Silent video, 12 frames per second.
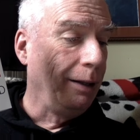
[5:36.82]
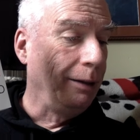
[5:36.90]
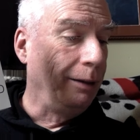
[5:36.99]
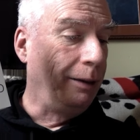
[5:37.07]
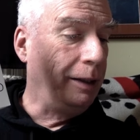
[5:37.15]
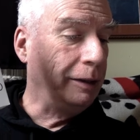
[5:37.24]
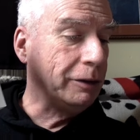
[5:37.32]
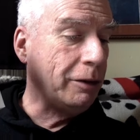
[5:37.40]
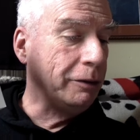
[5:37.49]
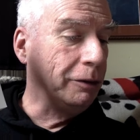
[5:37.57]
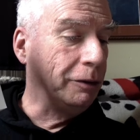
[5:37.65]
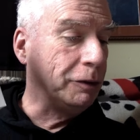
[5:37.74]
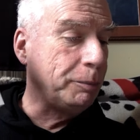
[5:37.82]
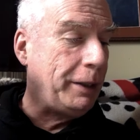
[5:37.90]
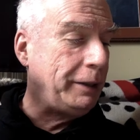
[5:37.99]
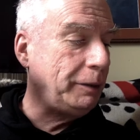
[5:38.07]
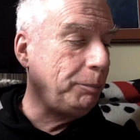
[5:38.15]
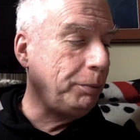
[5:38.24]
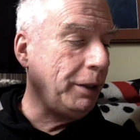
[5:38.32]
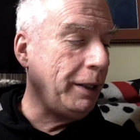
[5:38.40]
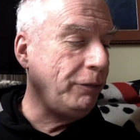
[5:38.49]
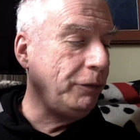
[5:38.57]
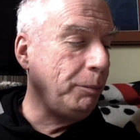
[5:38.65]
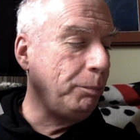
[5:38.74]
this author displays a
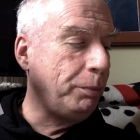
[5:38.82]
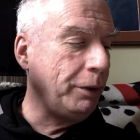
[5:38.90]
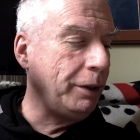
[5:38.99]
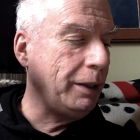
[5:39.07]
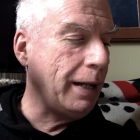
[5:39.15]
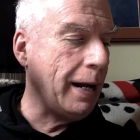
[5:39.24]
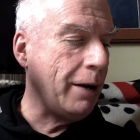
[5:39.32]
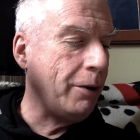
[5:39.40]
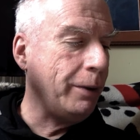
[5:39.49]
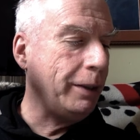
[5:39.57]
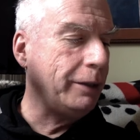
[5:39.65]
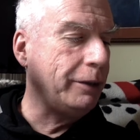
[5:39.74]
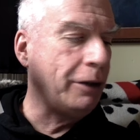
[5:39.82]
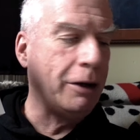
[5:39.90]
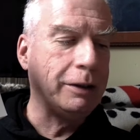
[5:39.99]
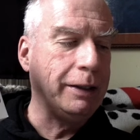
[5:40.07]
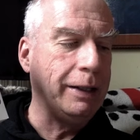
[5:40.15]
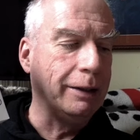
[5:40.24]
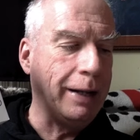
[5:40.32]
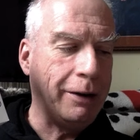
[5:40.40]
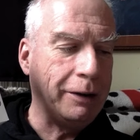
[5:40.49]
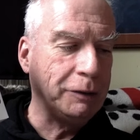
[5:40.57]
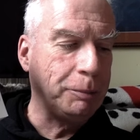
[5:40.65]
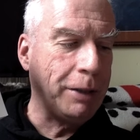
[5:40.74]
playfully brilliant, harrowing, and darkly
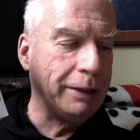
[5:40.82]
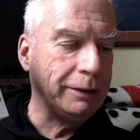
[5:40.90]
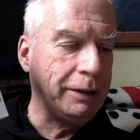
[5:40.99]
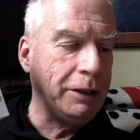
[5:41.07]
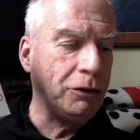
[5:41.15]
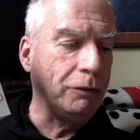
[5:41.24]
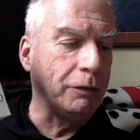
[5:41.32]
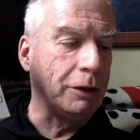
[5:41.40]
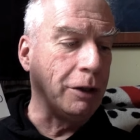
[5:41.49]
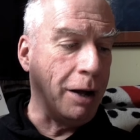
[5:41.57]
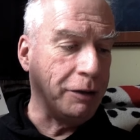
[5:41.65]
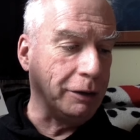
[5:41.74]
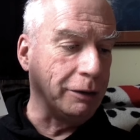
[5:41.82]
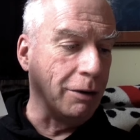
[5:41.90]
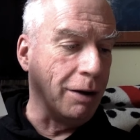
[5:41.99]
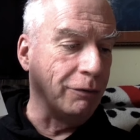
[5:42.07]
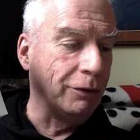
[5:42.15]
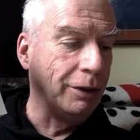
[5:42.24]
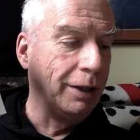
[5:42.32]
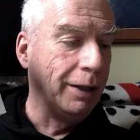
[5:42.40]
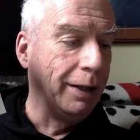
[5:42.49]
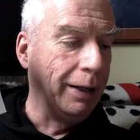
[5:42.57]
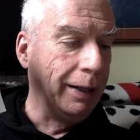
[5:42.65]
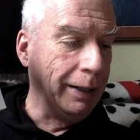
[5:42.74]
hilarious pastiche of the Gothic novel
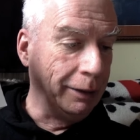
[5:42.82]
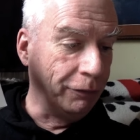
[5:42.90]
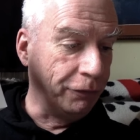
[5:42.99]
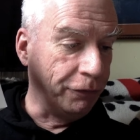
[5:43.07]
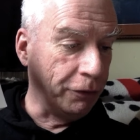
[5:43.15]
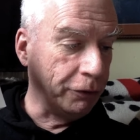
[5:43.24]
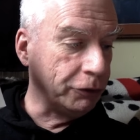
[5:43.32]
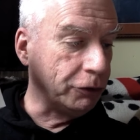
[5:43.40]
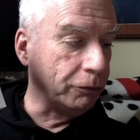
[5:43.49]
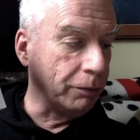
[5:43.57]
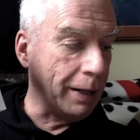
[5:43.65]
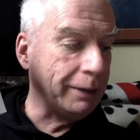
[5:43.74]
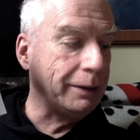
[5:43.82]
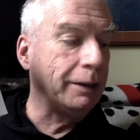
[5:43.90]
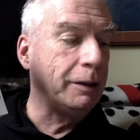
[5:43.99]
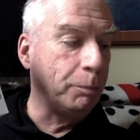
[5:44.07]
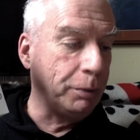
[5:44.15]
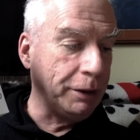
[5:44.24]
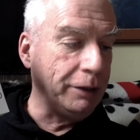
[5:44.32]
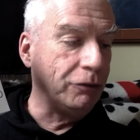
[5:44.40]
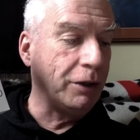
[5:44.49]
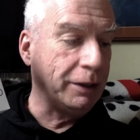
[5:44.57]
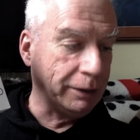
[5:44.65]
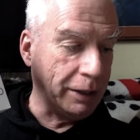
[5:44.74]
in the first direct and complete
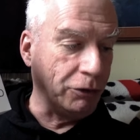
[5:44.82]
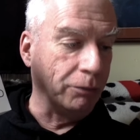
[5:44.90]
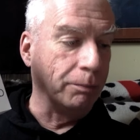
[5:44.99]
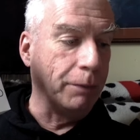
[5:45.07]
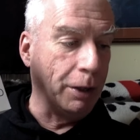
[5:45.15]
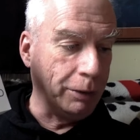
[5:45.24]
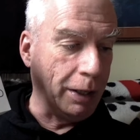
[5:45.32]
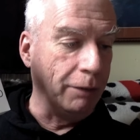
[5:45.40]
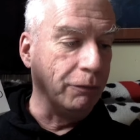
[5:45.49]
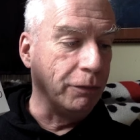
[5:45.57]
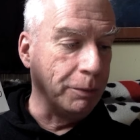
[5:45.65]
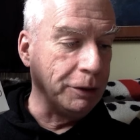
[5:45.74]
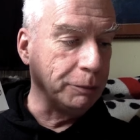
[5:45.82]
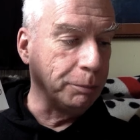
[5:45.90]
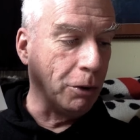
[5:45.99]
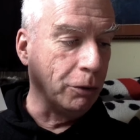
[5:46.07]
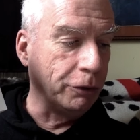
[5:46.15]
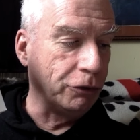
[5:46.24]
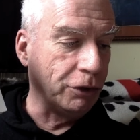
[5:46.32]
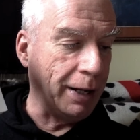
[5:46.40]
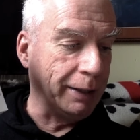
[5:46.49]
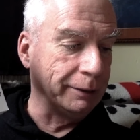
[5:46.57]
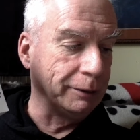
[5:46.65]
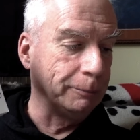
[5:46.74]
translation. Okay, from his Polish
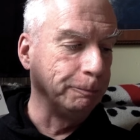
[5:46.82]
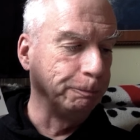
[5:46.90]
text.